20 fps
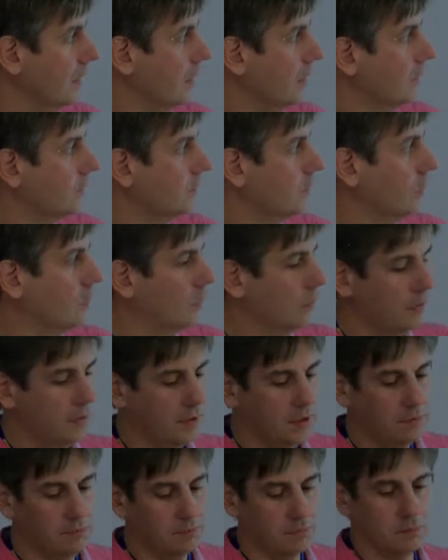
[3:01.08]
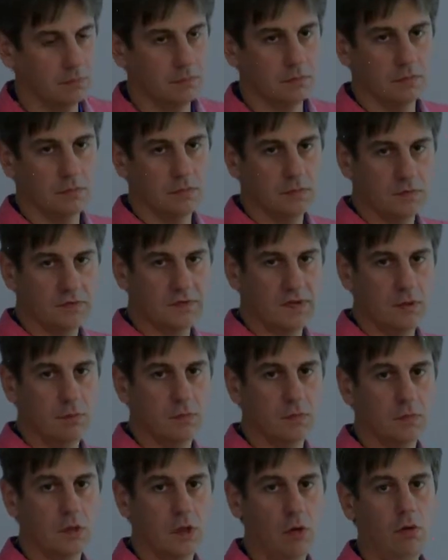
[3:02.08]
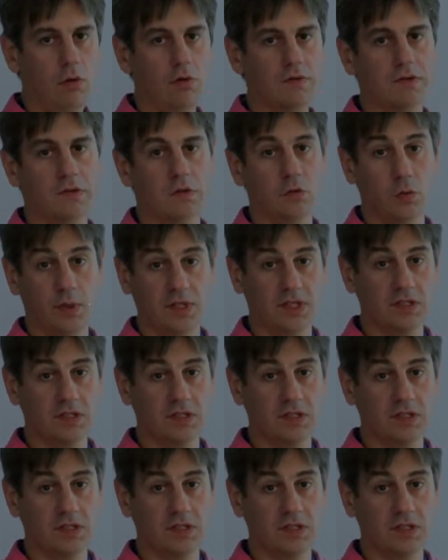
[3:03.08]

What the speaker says: So the SKIM goals is to really